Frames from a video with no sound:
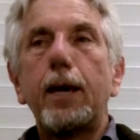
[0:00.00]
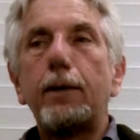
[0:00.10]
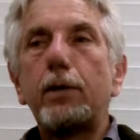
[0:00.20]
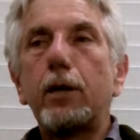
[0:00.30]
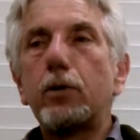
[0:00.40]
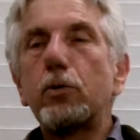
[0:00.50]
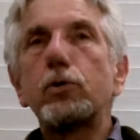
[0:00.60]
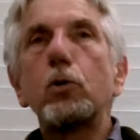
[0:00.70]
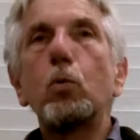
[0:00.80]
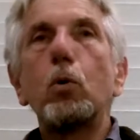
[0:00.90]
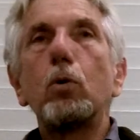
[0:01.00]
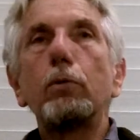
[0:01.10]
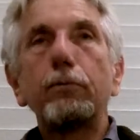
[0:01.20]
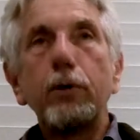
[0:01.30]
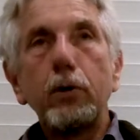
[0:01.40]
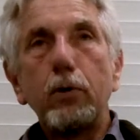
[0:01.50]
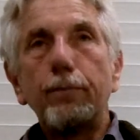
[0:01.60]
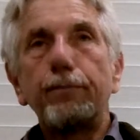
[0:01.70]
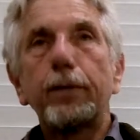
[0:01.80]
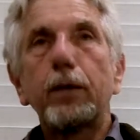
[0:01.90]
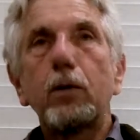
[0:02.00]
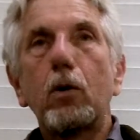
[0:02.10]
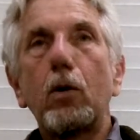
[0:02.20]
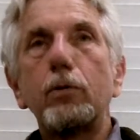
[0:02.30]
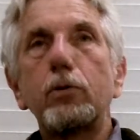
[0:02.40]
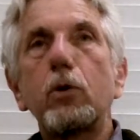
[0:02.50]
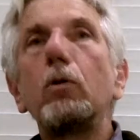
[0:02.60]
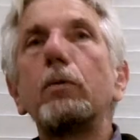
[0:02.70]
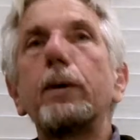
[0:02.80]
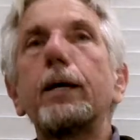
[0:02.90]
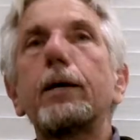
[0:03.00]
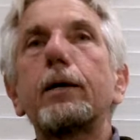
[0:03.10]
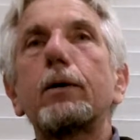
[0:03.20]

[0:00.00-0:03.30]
and the other is a worldview called the Ptolemaic